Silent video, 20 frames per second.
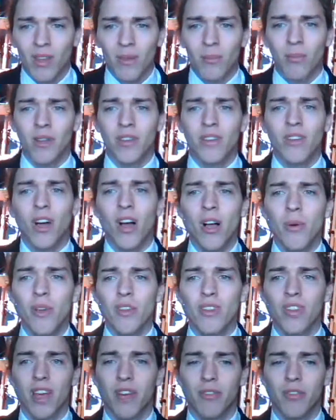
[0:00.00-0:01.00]
But you
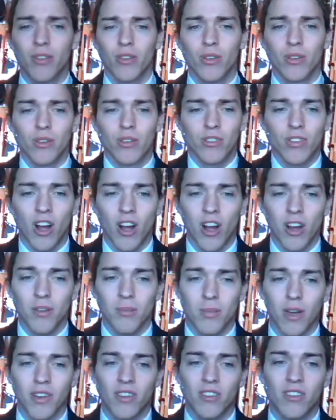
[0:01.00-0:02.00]
always have to
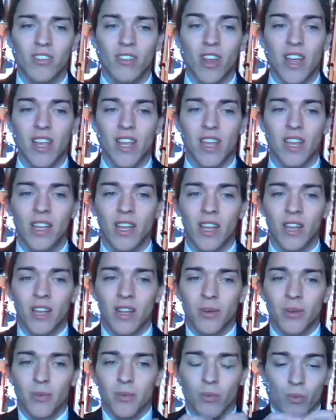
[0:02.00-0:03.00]
start by saying,
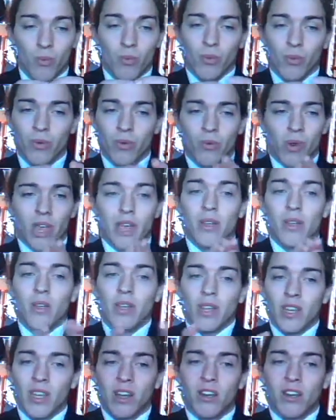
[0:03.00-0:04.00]
okay,
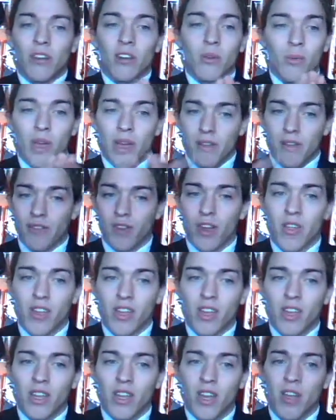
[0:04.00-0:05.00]
here we have
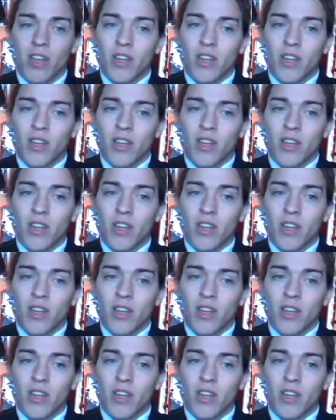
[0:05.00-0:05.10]
nothing.